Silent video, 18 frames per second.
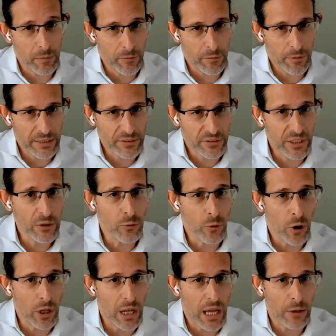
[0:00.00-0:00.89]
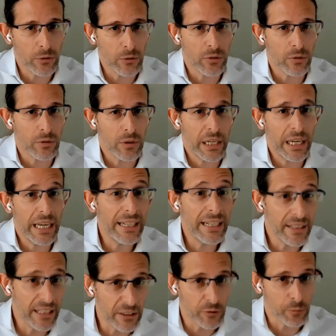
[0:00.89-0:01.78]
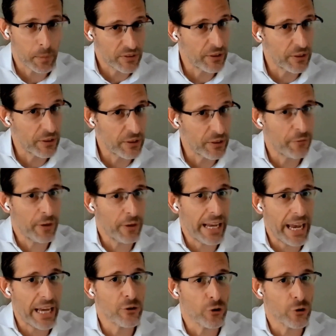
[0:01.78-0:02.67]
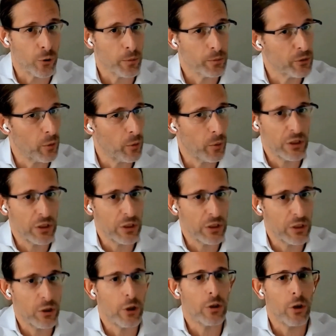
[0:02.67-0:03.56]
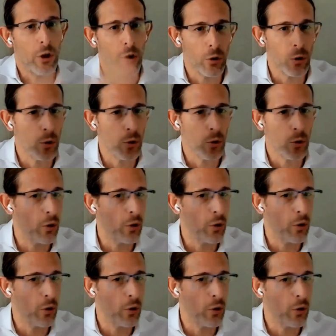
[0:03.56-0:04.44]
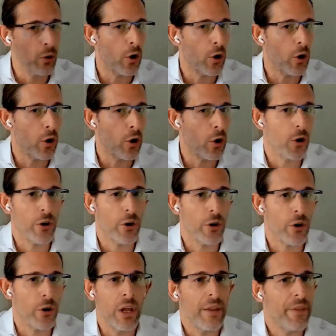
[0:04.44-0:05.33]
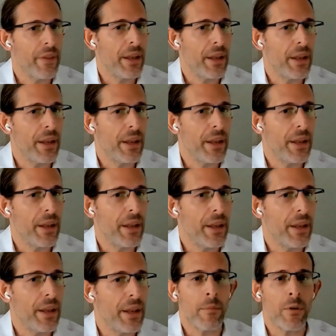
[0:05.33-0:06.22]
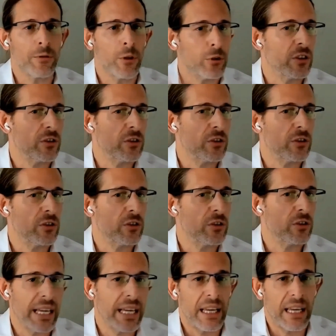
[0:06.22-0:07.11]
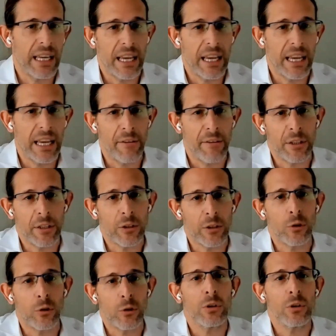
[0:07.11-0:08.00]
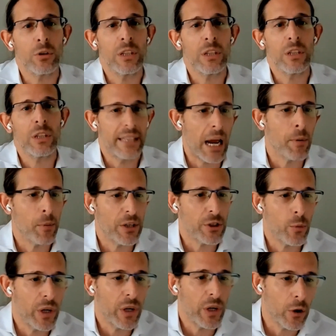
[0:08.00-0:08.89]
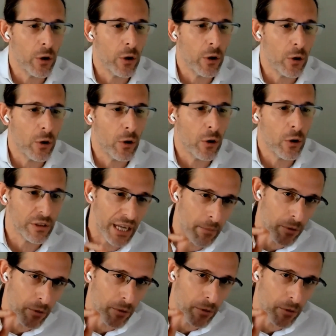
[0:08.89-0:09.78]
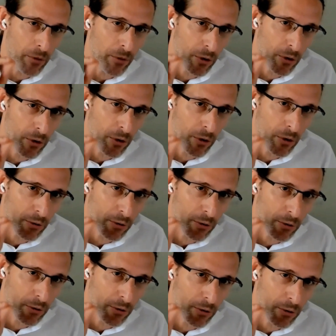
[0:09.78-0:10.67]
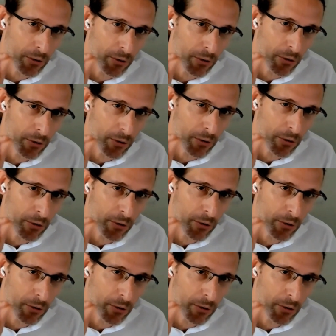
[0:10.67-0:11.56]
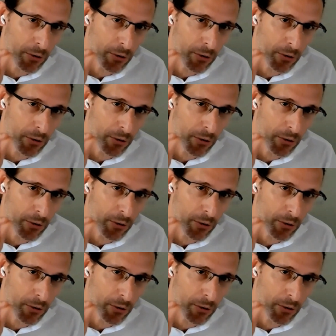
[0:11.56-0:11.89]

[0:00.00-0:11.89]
vaccine rollout in this specific age group. So we don't look on the number of doses given to the population. We look on the number of doses given to the specific age population and the